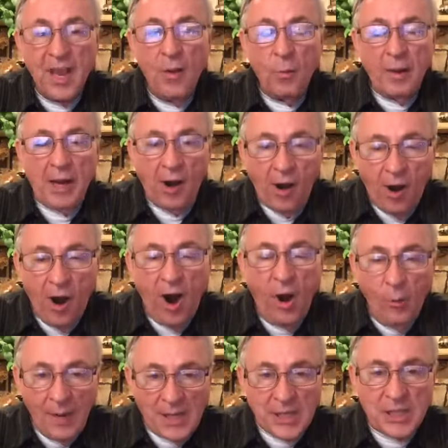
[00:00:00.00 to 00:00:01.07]
We are
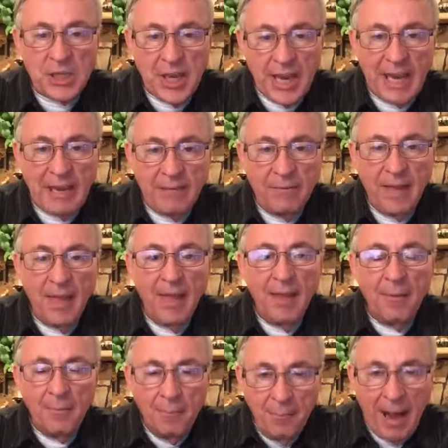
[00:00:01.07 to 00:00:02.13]
always saved
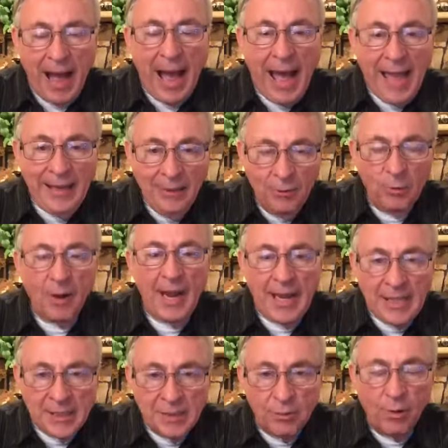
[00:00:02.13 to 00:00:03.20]
by
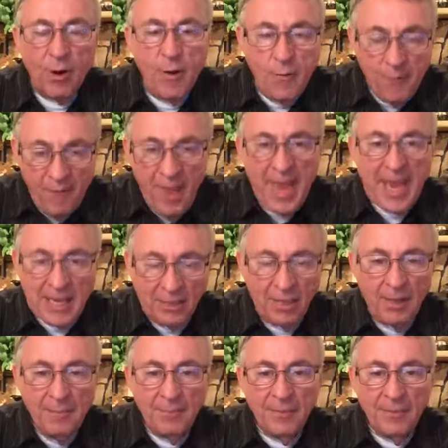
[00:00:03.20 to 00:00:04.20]
grace through faith.